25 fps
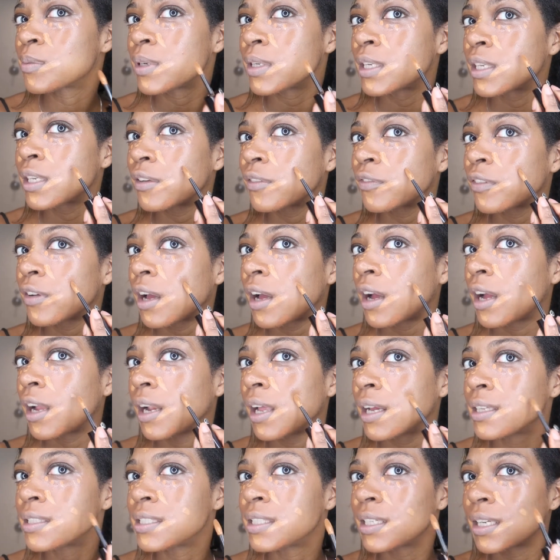really good for
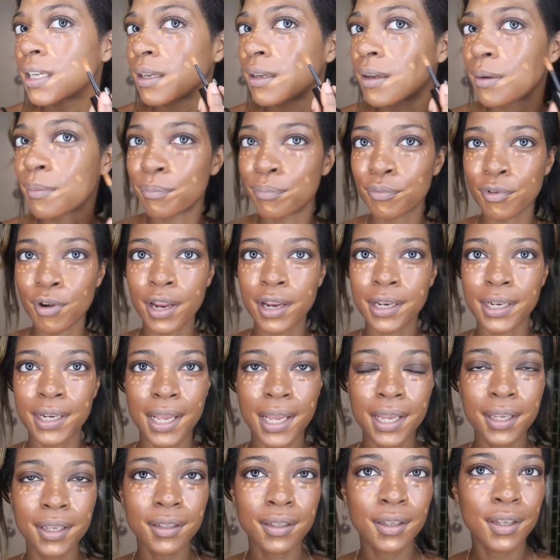highlighting and
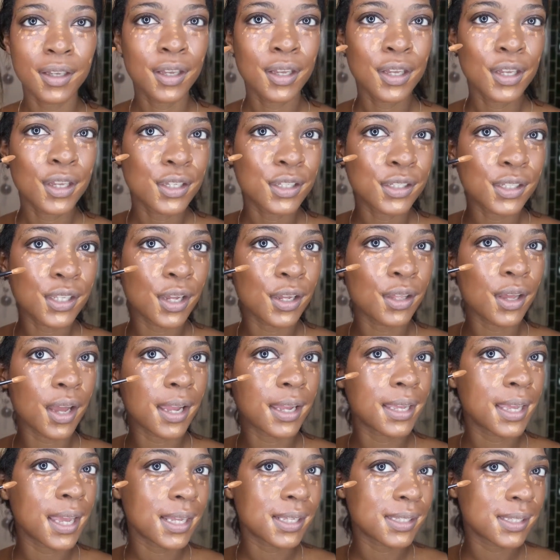brightening. So
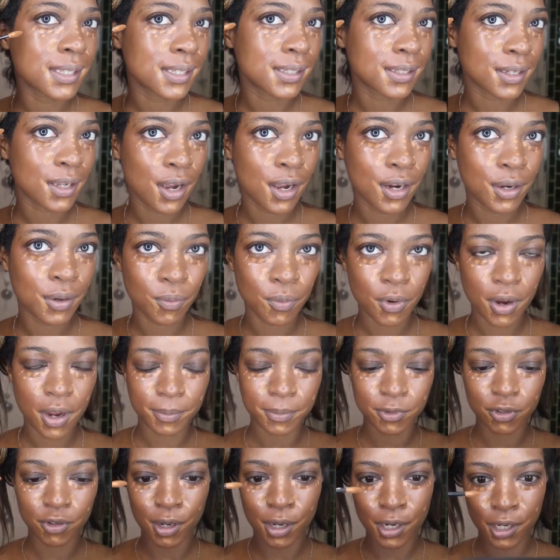I guess that's kind of what
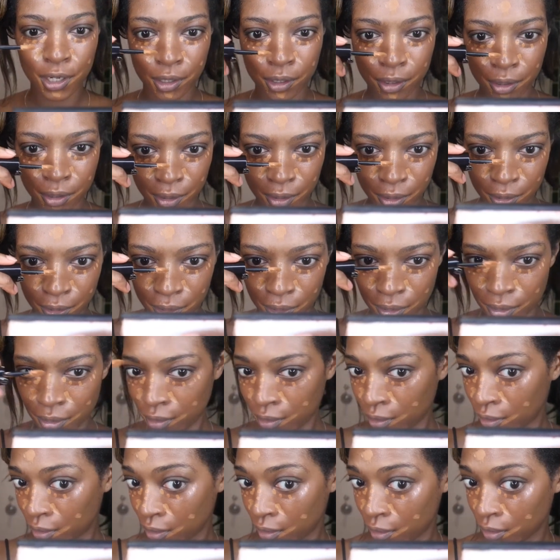I'm trying to
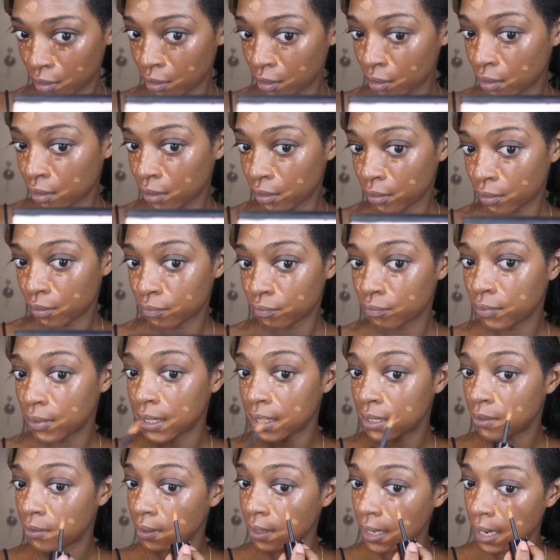
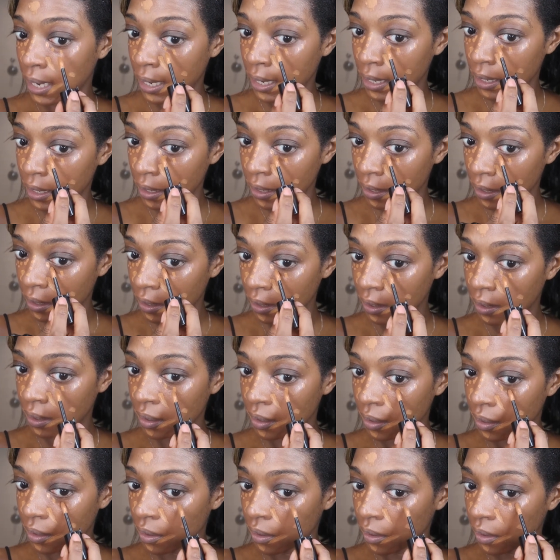recreate
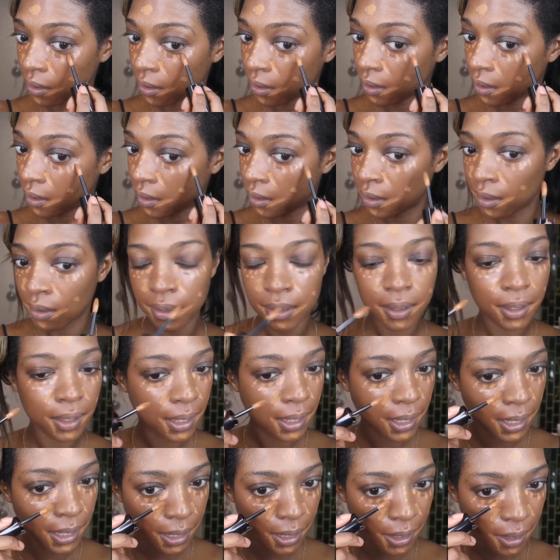
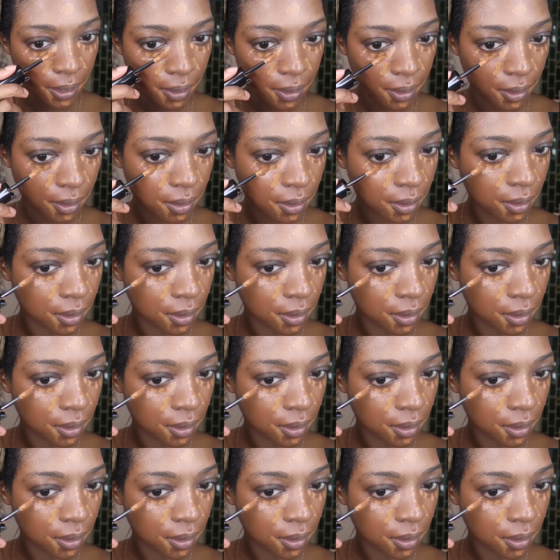here.